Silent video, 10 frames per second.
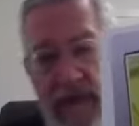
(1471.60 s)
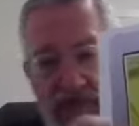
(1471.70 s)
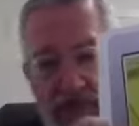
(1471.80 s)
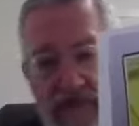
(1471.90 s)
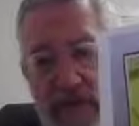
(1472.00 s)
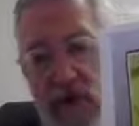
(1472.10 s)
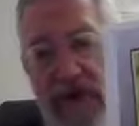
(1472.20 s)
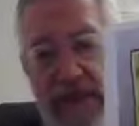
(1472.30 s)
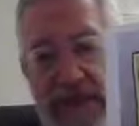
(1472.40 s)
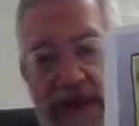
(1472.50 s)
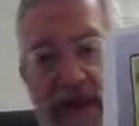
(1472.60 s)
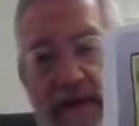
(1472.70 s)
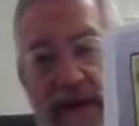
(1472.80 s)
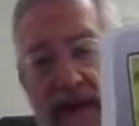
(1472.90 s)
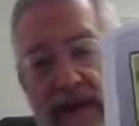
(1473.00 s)
he would throw his
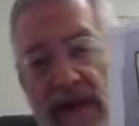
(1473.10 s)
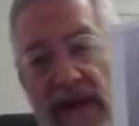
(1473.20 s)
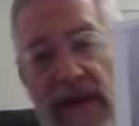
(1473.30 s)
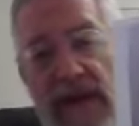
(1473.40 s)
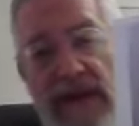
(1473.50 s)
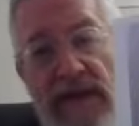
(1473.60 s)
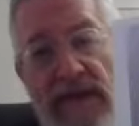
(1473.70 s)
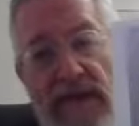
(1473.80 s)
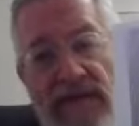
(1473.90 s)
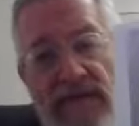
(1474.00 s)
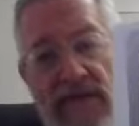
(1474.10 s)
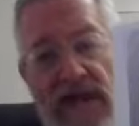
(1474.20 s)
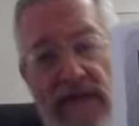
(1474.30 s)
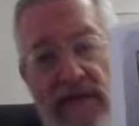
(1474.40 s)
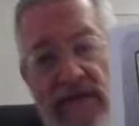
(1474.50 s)
hair into that
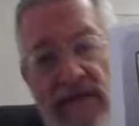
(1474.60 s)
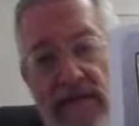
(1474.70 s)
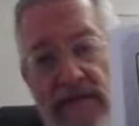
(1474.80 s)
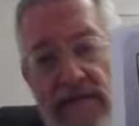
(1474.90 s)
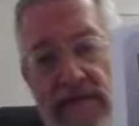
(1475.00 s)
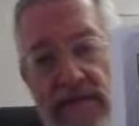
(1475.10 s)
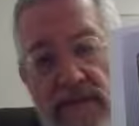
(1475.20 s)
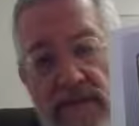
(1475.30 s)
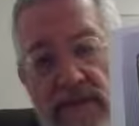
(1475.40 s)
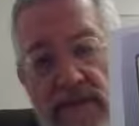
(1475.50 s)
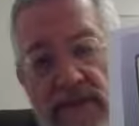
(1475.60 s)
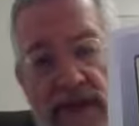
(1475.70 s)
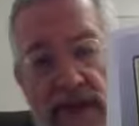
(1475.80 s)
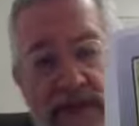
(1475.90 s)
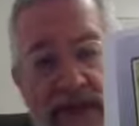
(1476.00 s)
fire
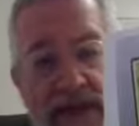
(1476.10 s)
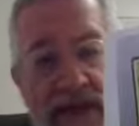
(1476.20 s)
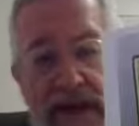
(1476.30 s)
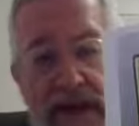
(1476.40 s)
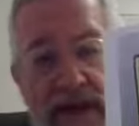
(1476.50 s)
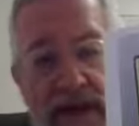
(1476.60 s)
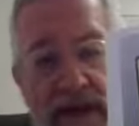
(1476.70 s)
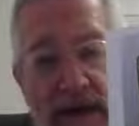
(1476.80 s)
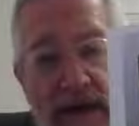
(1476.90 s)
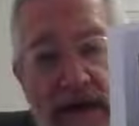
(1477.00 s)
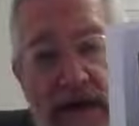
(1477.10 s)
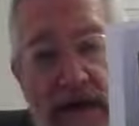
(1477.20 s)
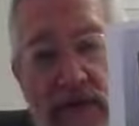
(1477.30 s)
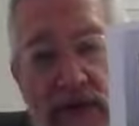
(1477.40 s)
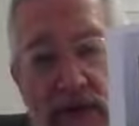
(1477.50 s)
sounds like a halakha on
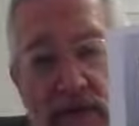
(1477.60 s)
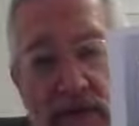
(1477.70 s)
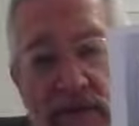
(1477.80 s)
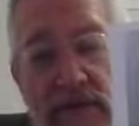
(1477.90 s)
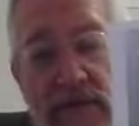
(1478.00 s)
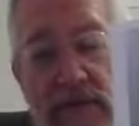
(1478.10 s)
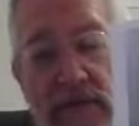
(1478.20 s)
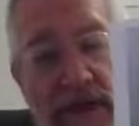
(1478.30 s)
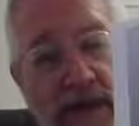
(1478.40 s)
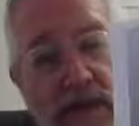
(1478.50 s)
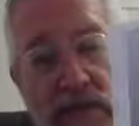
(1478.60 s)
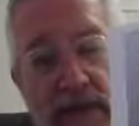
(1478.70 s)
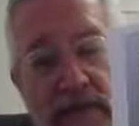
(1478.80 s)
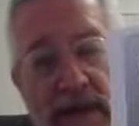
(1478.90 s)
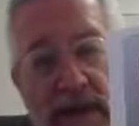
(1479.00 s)
Lag Omer. But we're not
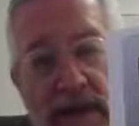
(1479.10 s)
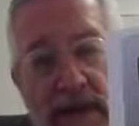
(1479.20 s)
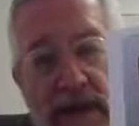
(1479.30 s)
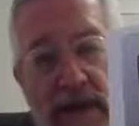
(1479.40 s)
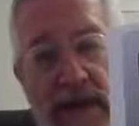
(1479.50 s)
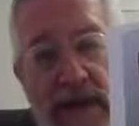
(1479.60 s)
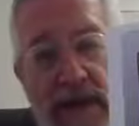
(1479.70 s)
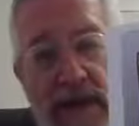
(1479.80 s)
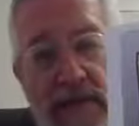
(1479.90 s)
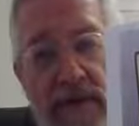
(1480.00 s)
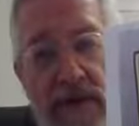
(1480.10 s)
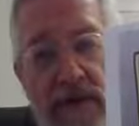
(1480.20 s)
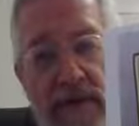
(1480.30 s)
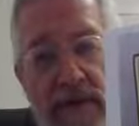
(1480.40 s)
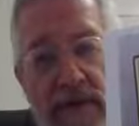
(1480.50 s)
talking about a halakha on Lag
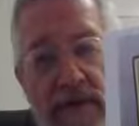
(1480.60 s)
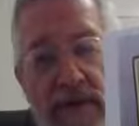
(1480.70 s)
Omer.